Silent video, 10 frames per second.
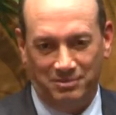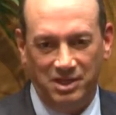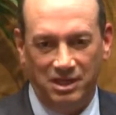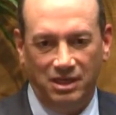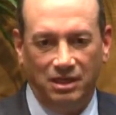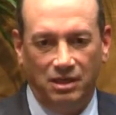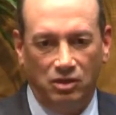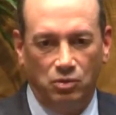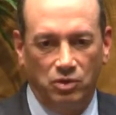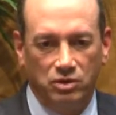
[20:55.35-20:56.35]
meaning, in
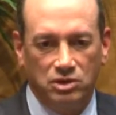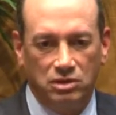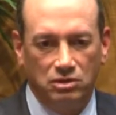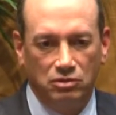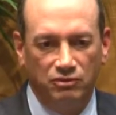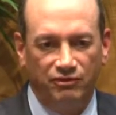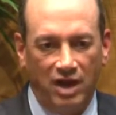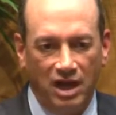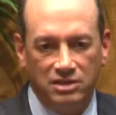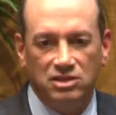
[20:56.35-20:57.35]
other words, to
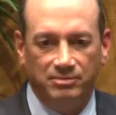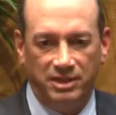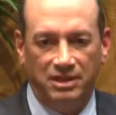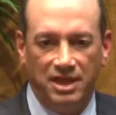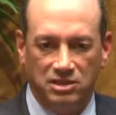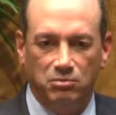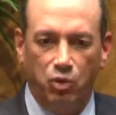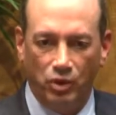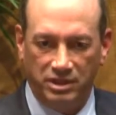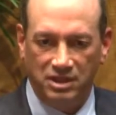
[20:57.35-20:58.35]
find something that's
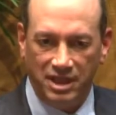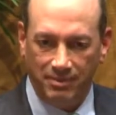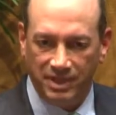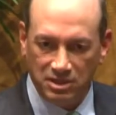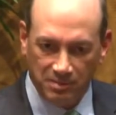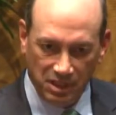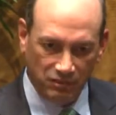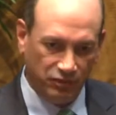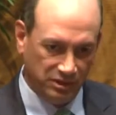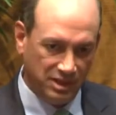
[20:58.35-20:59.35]
important to them, that's
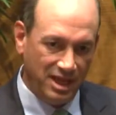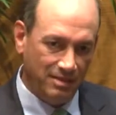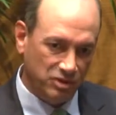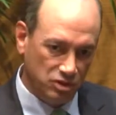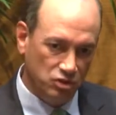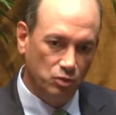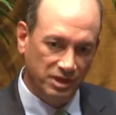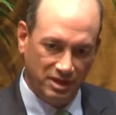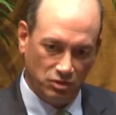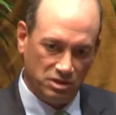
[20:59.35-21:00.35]
meaningful to them, to do
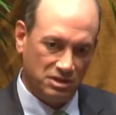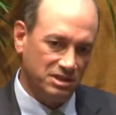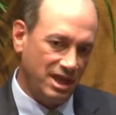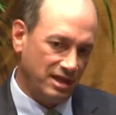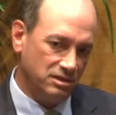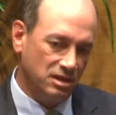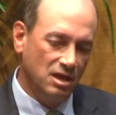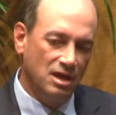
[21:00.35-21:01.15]
with their success.